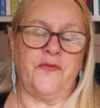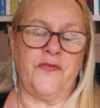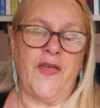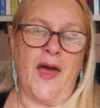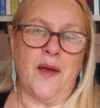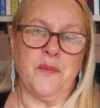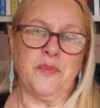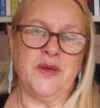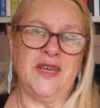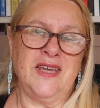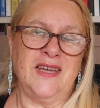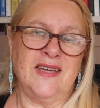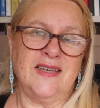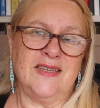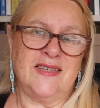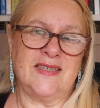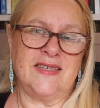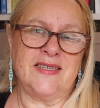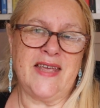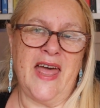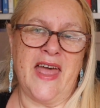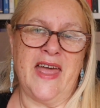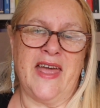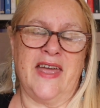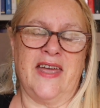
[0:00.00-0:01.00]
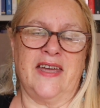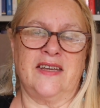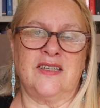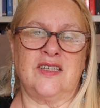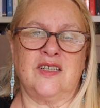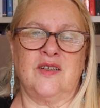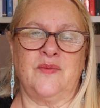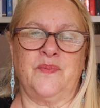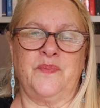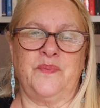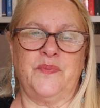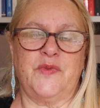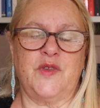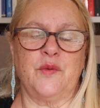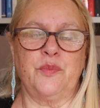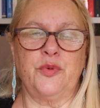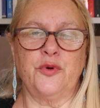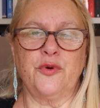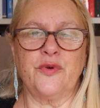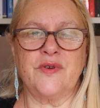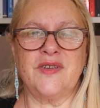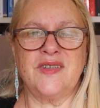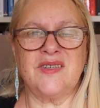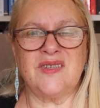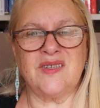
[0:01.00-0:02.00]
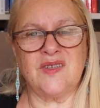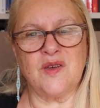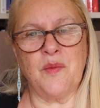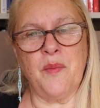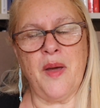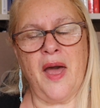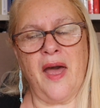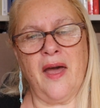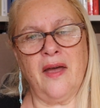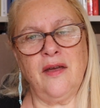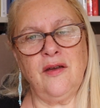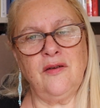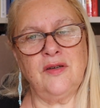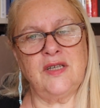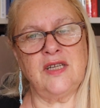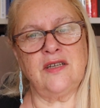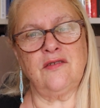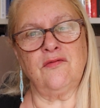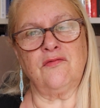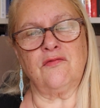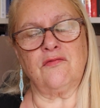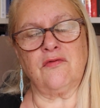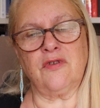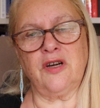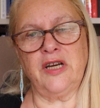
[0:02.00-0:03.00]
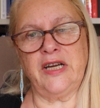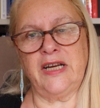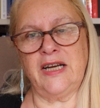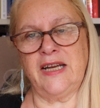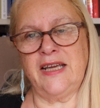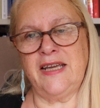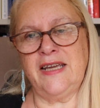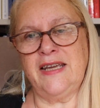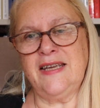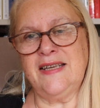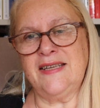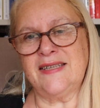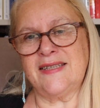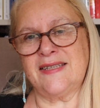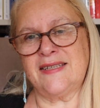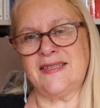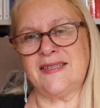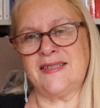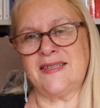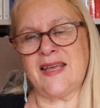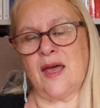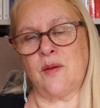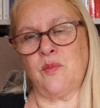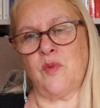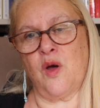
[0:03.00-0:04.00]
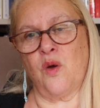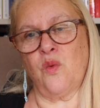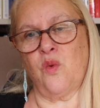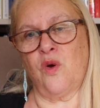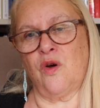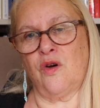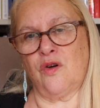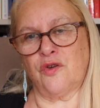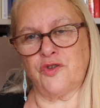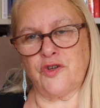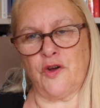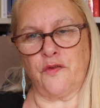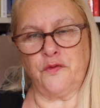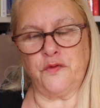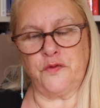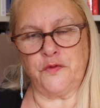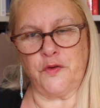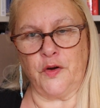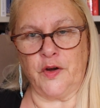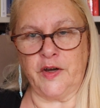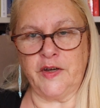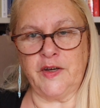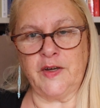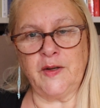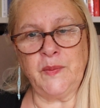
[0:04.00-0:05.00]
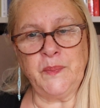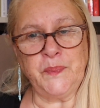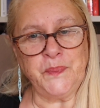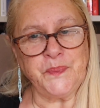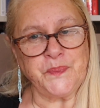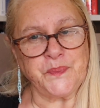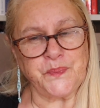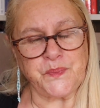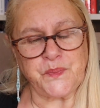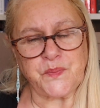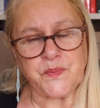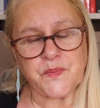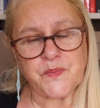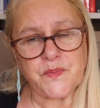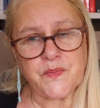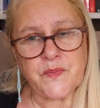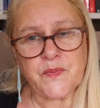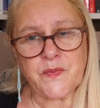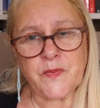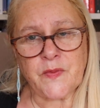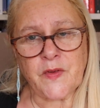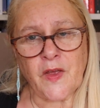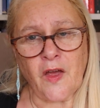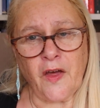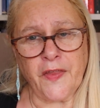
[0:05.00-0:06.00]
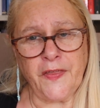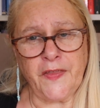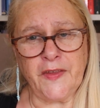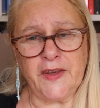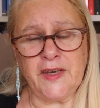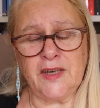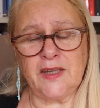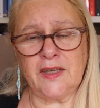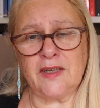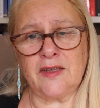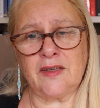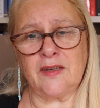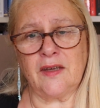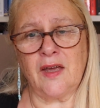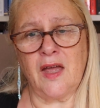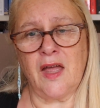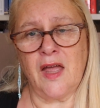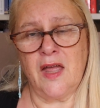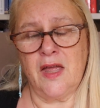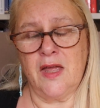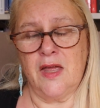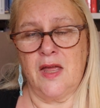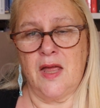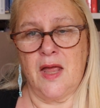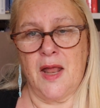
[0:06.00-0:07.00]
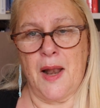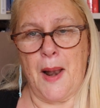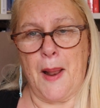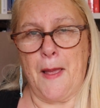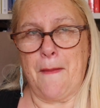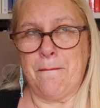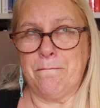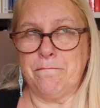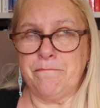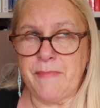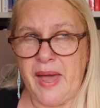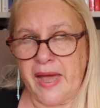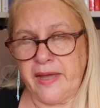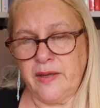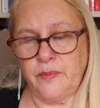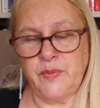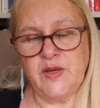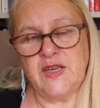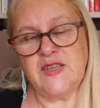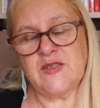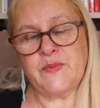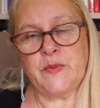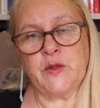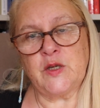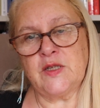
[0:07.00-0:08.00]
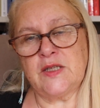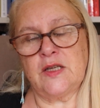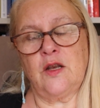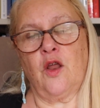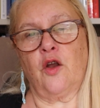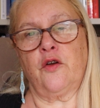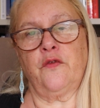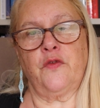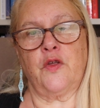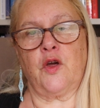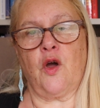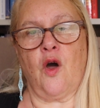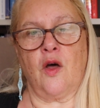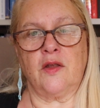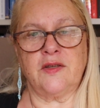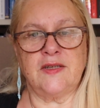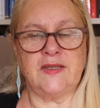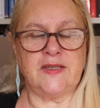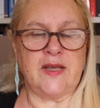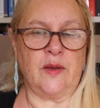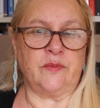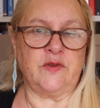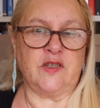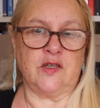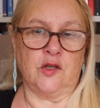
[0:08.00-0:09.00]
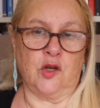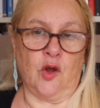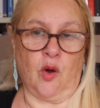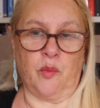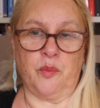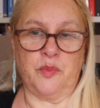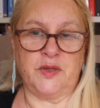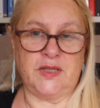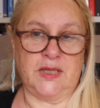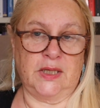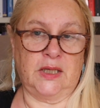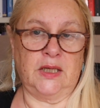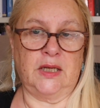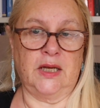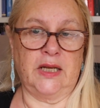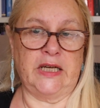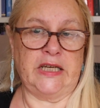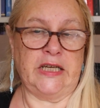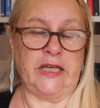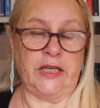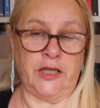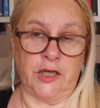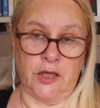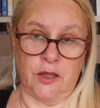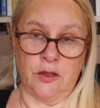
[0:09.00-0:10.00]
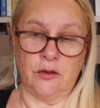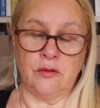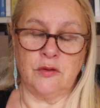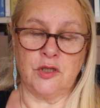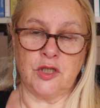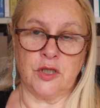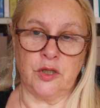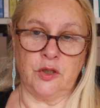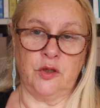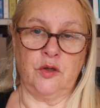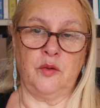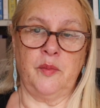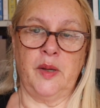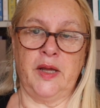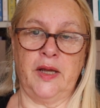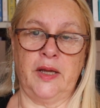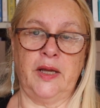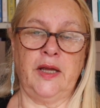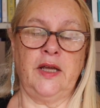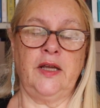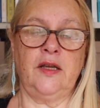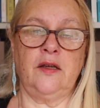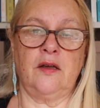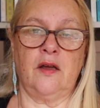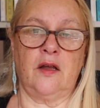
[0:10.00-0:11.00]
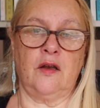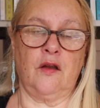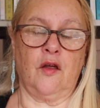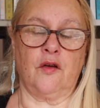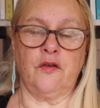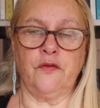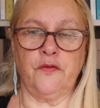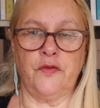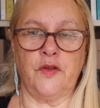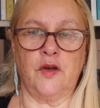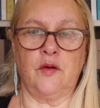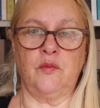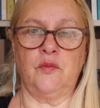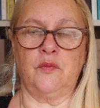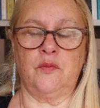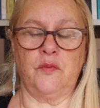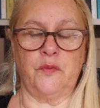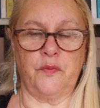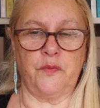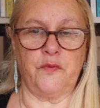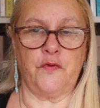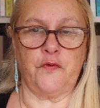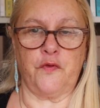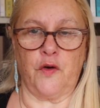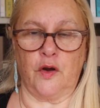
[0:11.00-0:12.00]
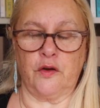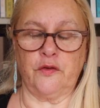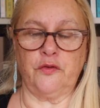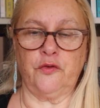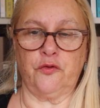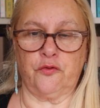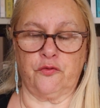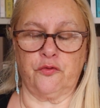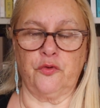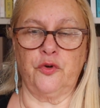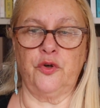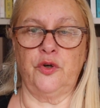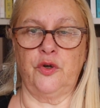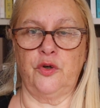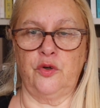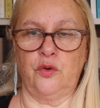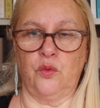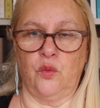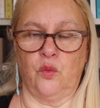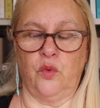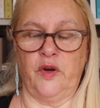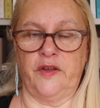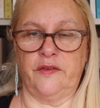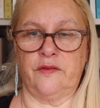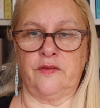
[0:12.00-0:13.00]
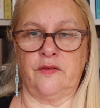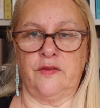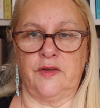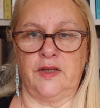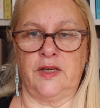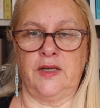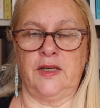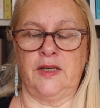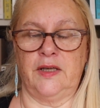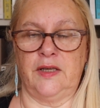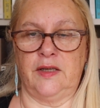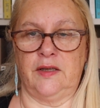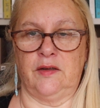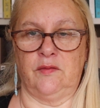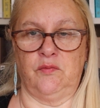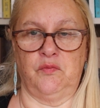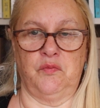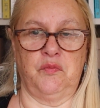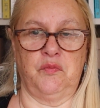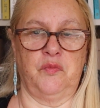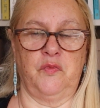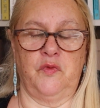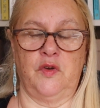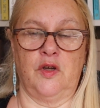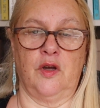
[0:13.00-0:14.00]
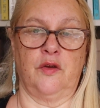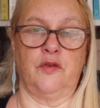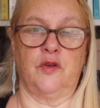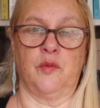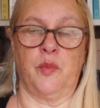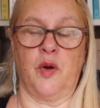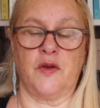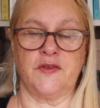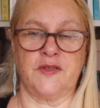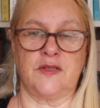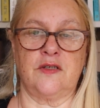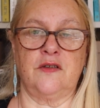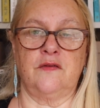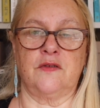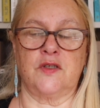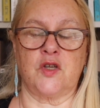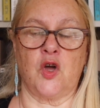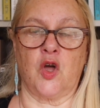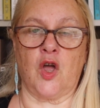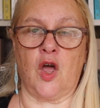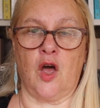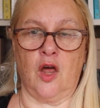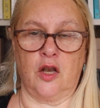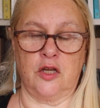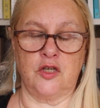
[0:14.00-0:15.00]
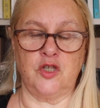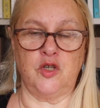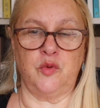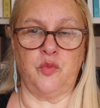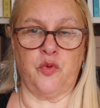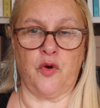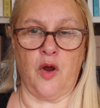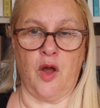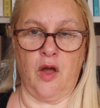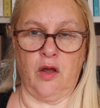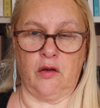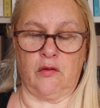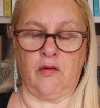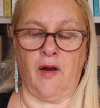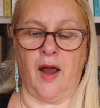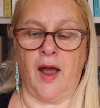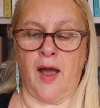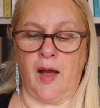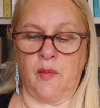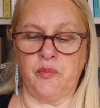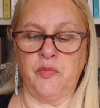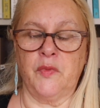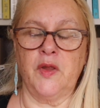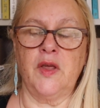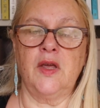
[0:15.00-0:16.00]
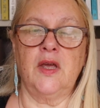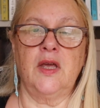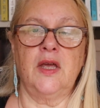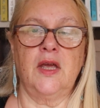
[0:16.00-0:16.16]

That being said, the book somehow didn't really set my world on fire. I think maybe it's because a lot of the concepts are not particularly new to me. A lot of them follow through with the, you know, the positive psychology program.